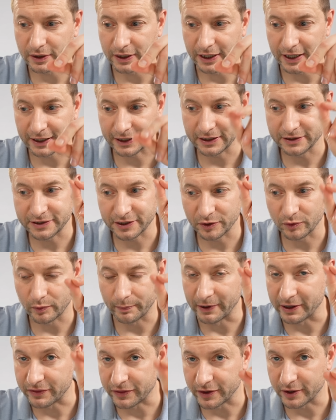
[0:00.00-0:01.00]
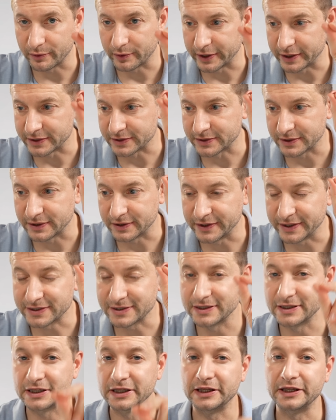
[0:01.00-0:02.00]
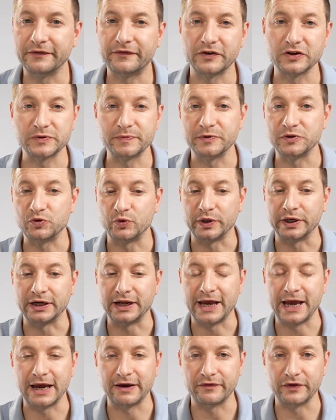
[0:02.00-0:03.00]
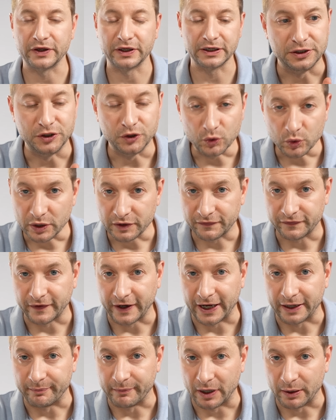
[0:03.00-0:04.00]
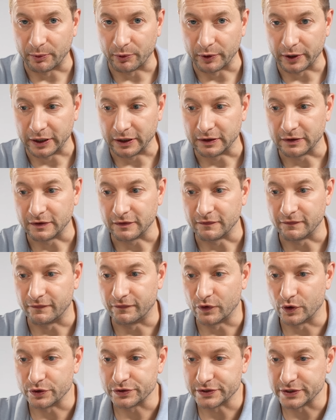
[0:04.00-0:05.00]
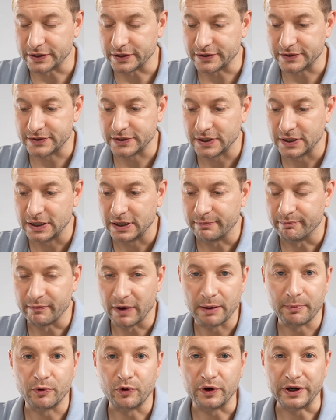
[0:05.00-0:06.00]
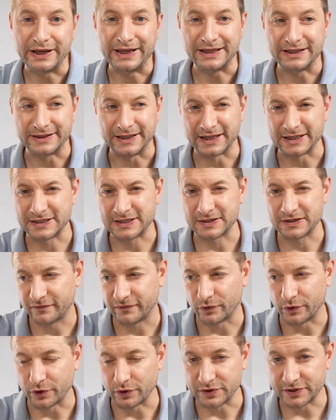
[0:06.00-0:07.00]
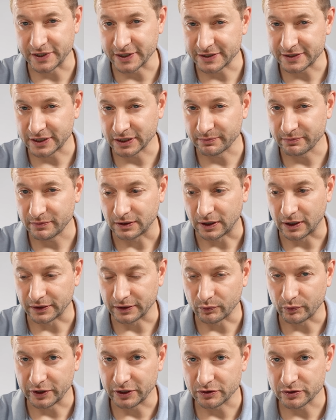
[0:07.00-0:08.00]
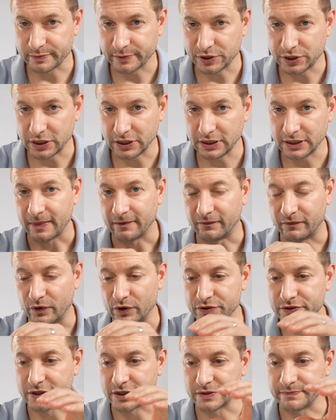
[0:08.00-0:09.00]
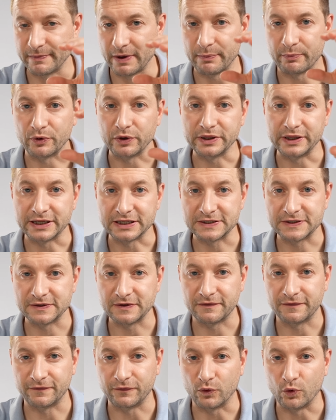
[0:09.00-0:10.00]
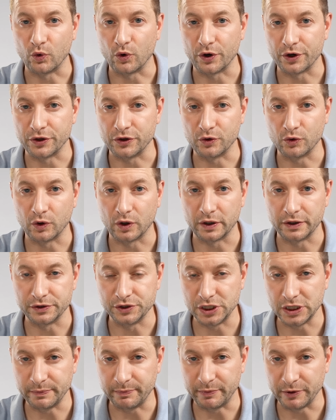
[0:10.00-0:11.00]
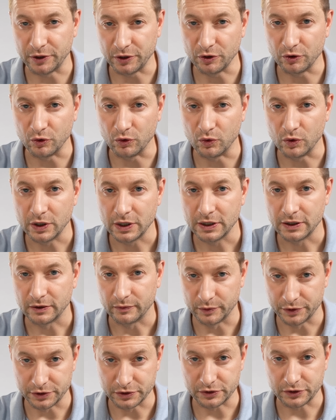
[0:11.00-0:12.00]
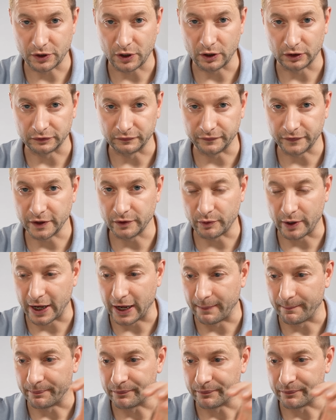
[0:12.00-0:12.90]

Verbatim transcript: And I can tell you what my theory is. This is the difference between having unified memory versus memory that's for your system on the Windows machine versus memory that's for your GPU which is called VRAM.